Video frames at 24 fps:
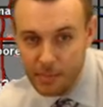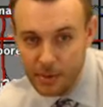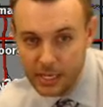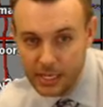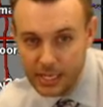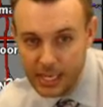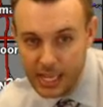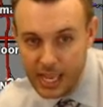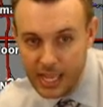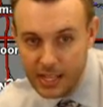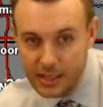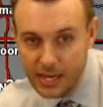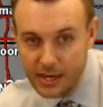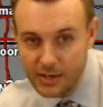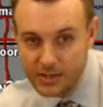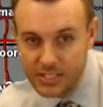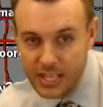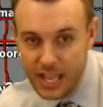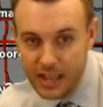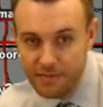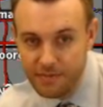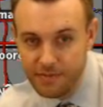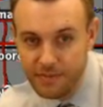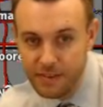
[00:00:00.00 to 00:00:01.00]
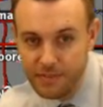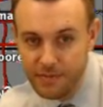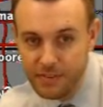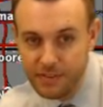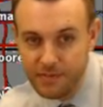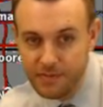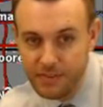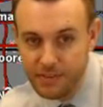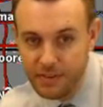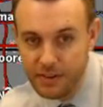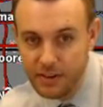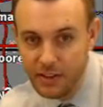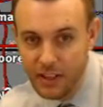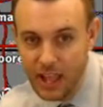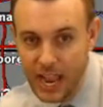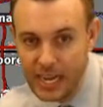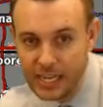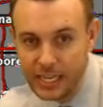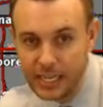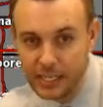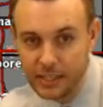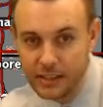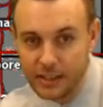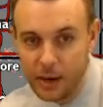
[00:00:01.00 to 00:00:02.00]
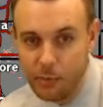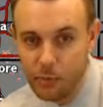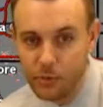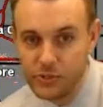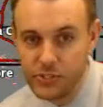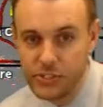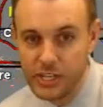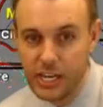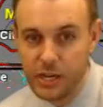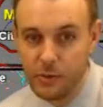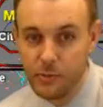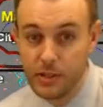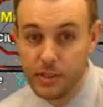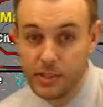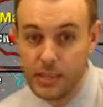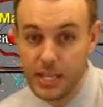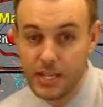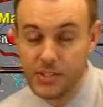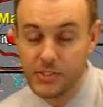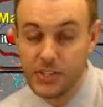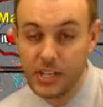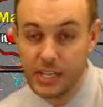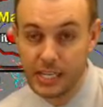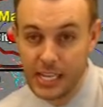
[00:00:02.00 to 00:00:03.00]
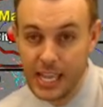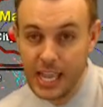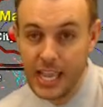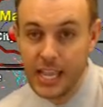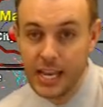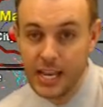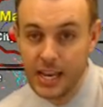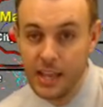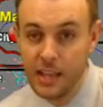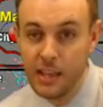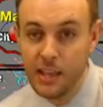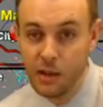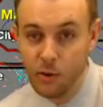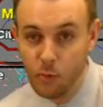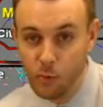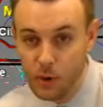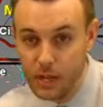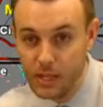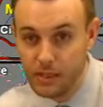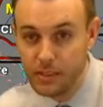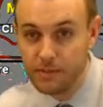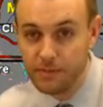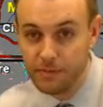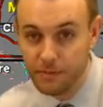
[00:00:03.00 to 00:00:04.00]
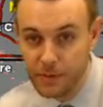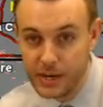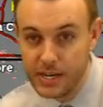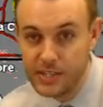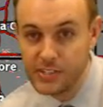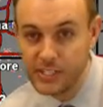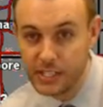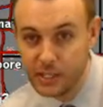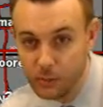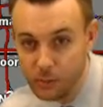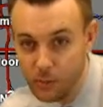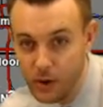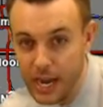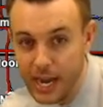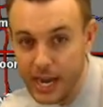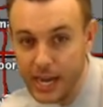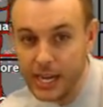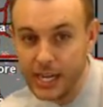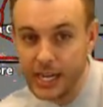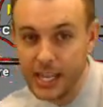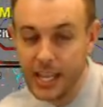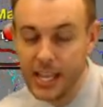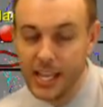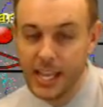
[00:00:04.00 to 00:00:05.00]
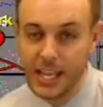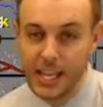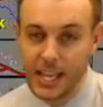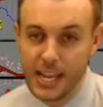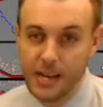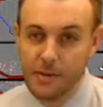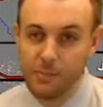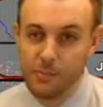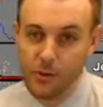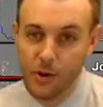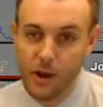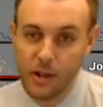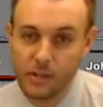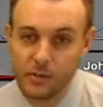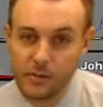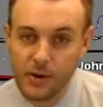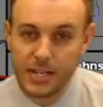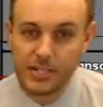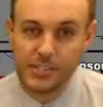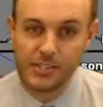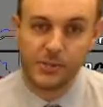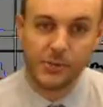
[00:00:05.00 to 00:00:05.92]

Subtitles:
But again, there's that vivid lightning that we're seeing with this, again, with freezing rain in progress.